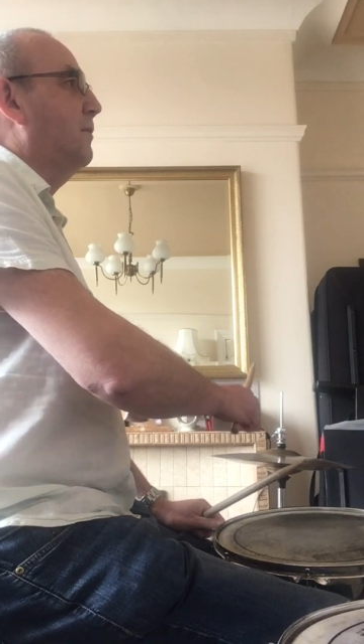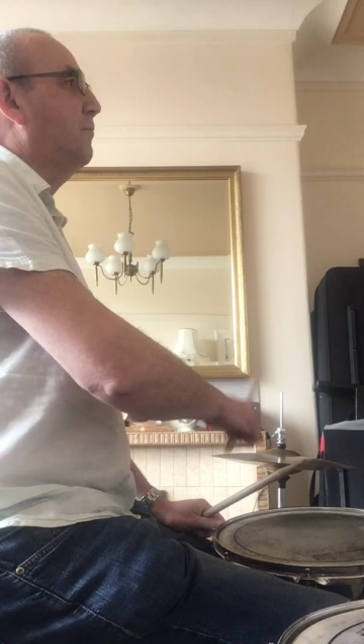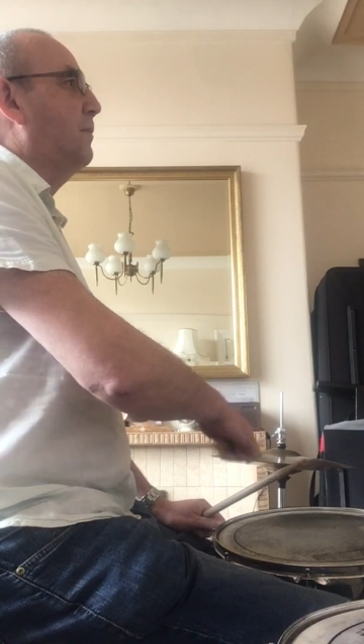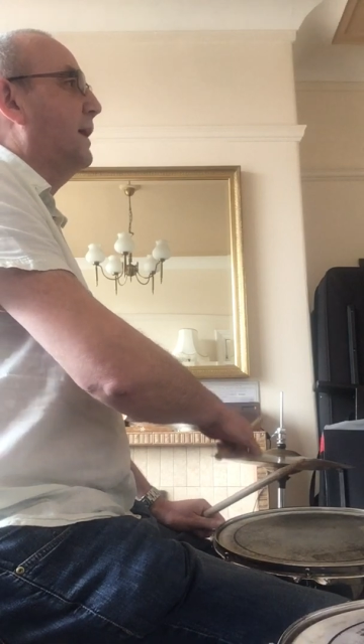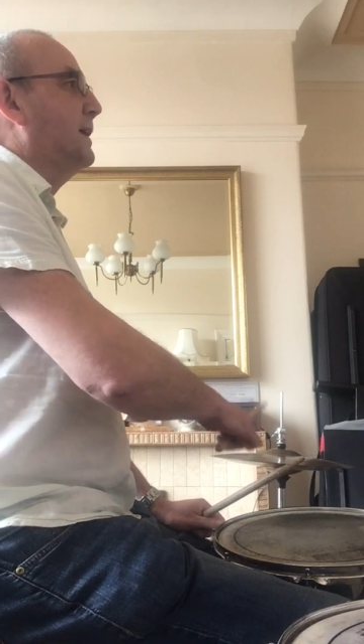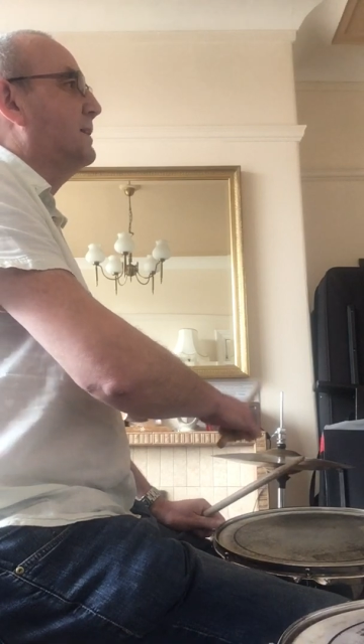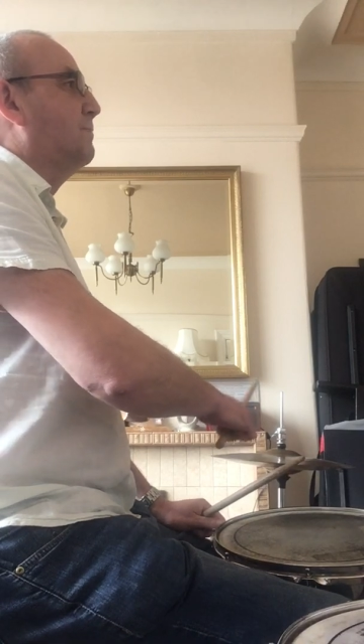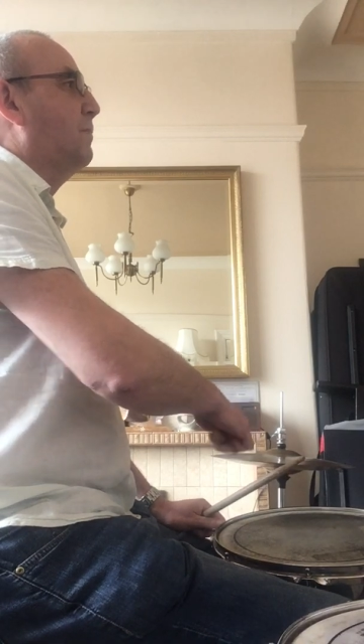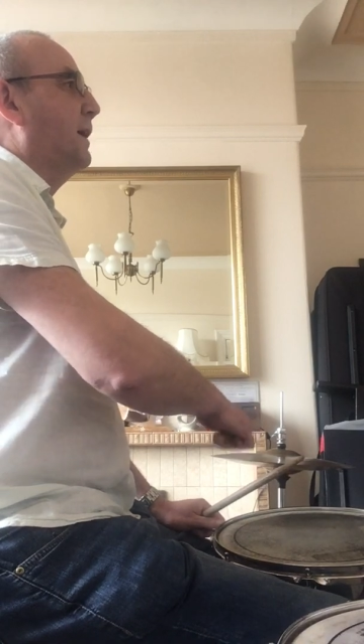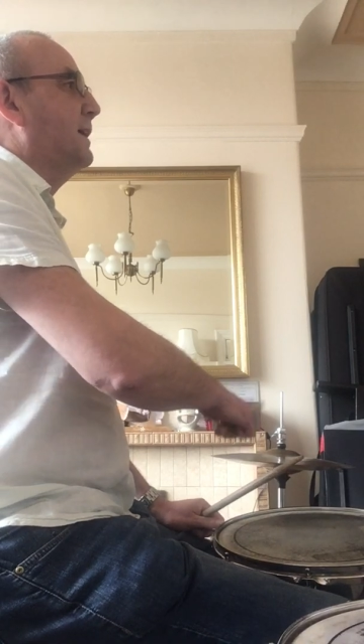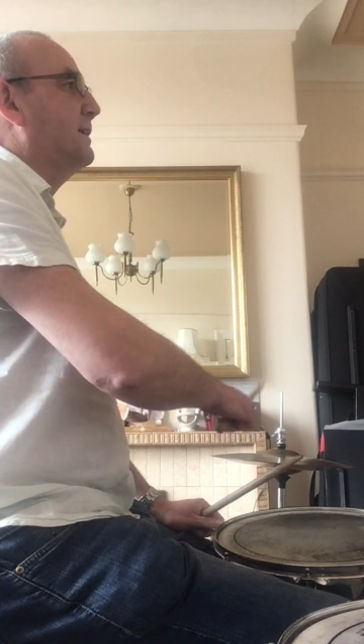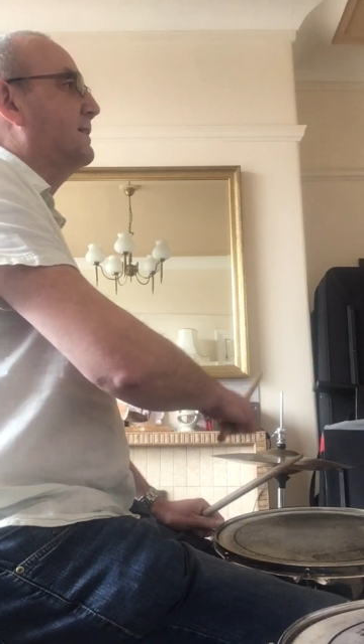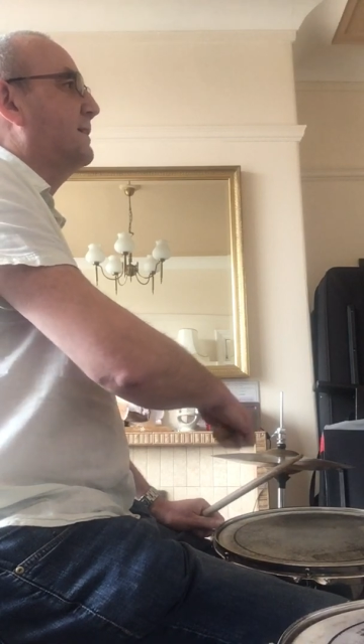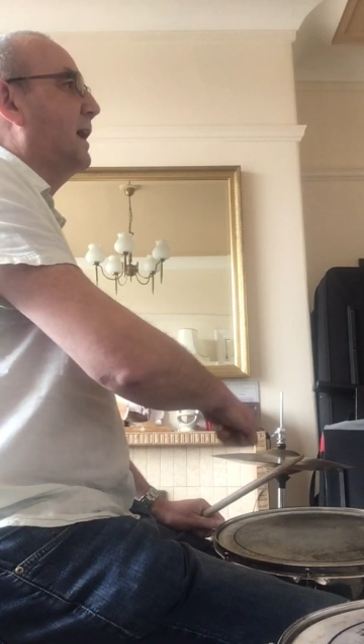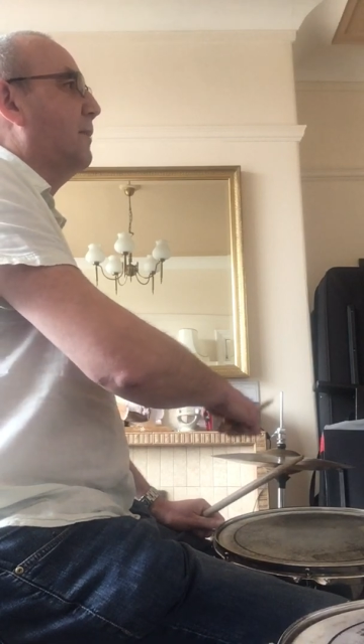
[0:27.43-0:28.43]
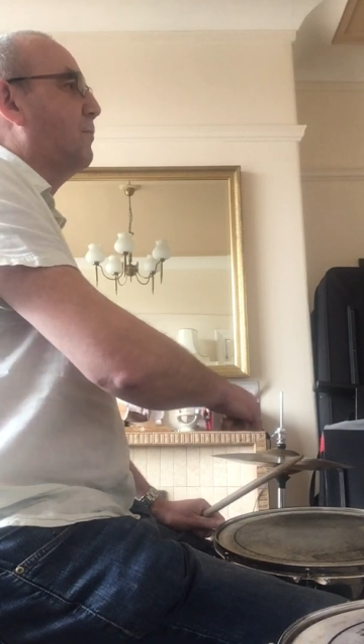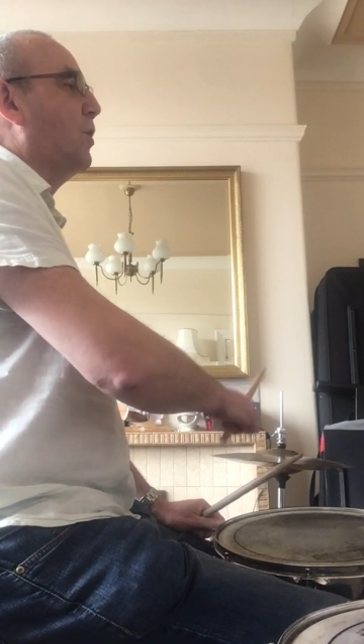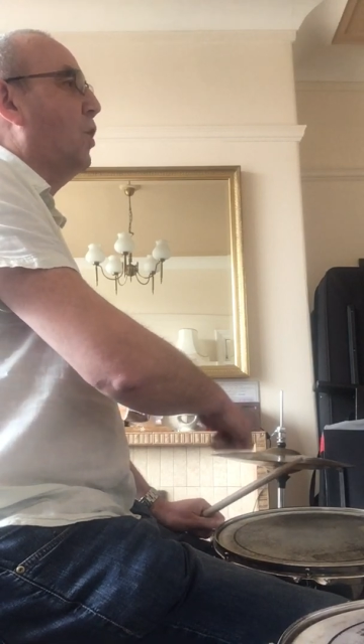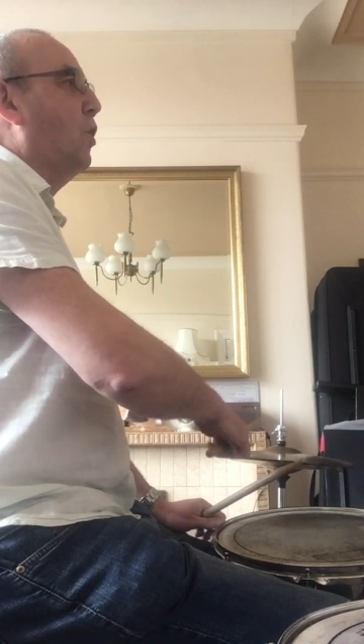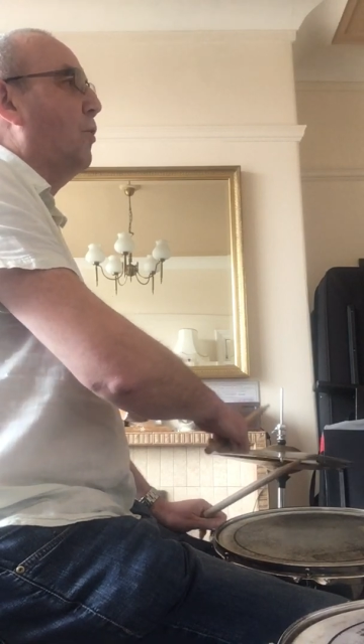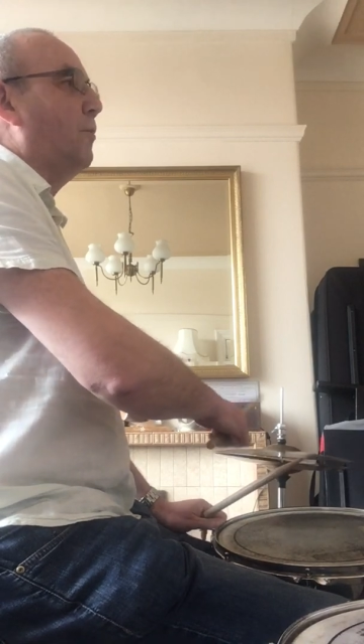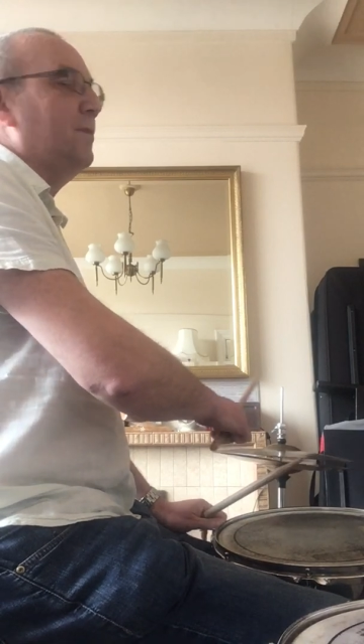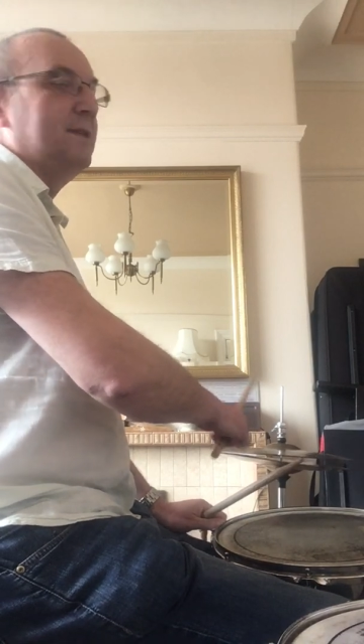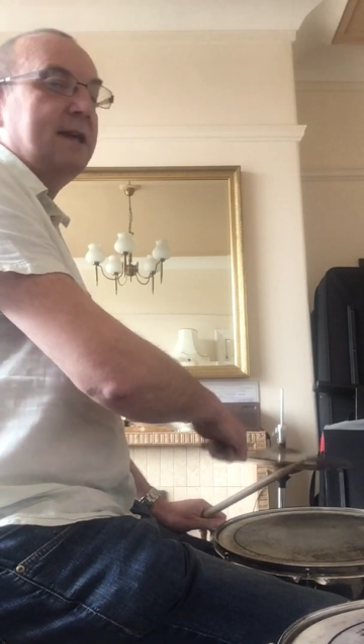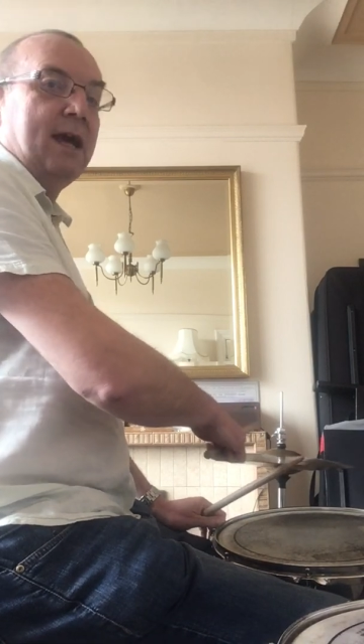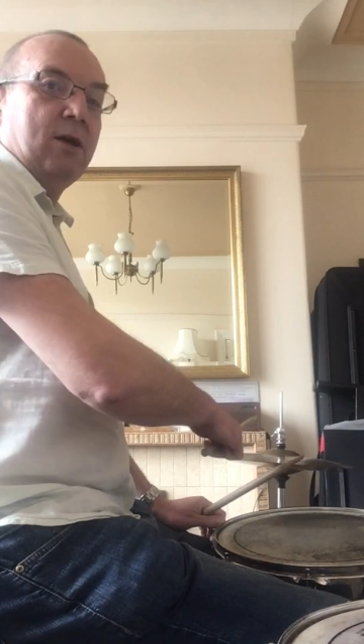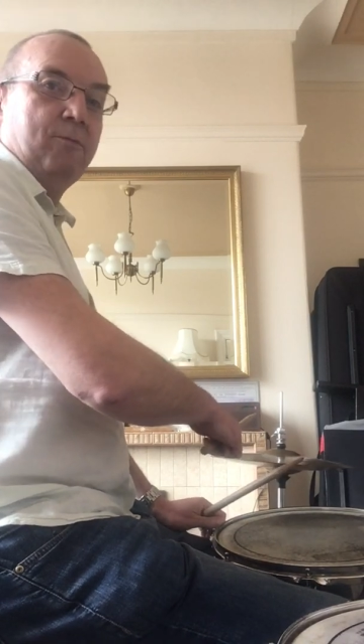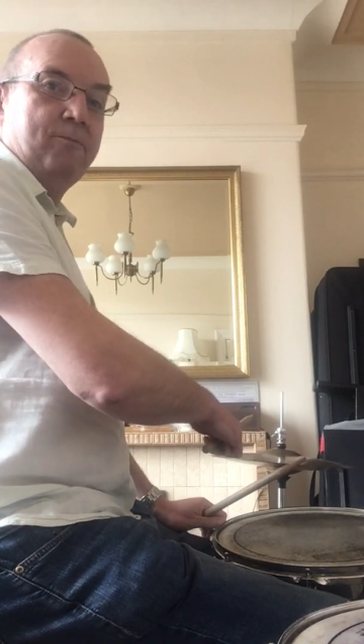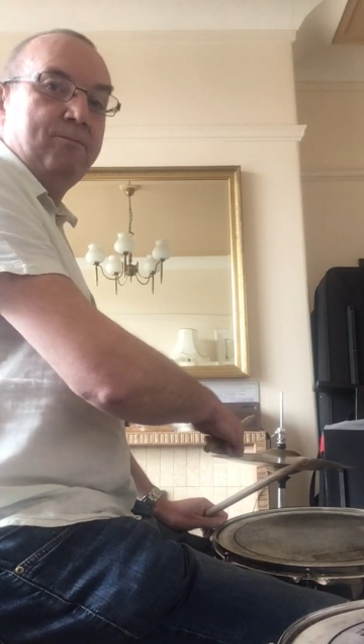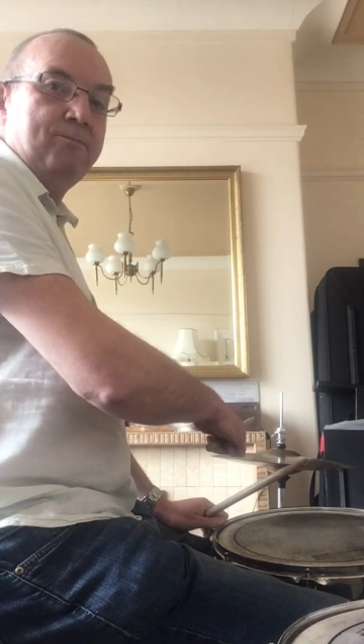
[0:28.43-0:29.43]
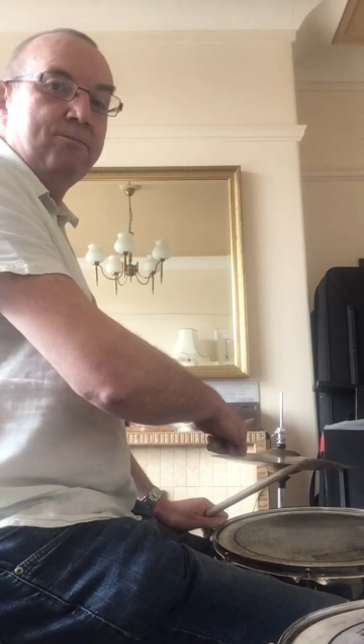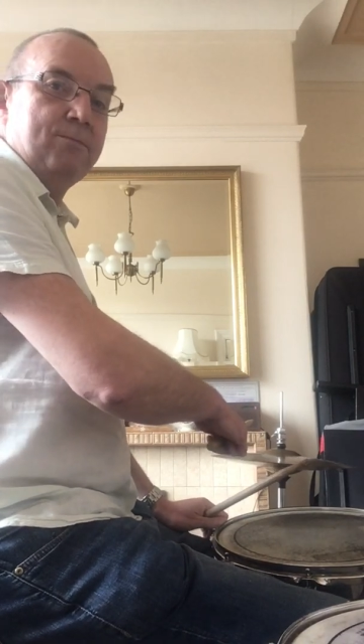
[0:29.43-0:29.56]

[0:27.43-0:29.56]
bass, bass, tap, up, down.